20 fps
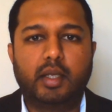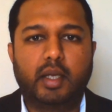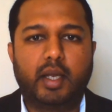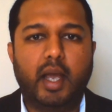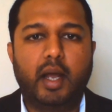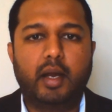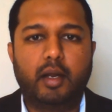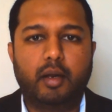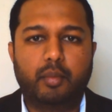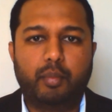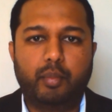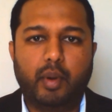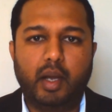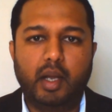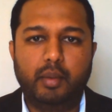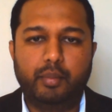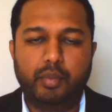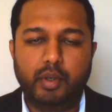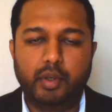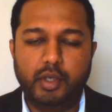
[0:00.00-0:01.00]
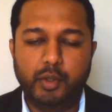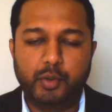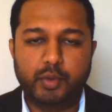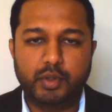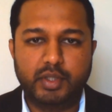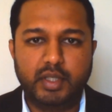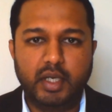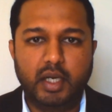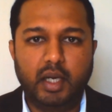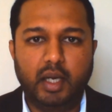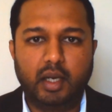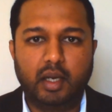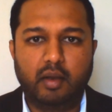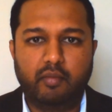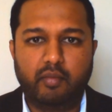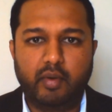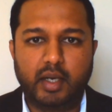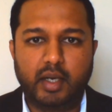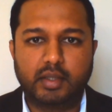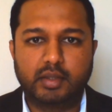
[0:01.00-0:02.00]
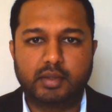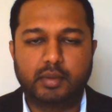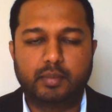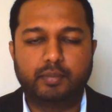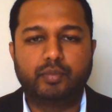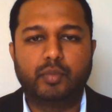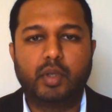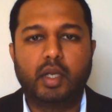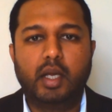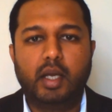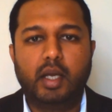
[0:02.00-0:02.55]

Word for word: the carrier pipe due to shielding effects.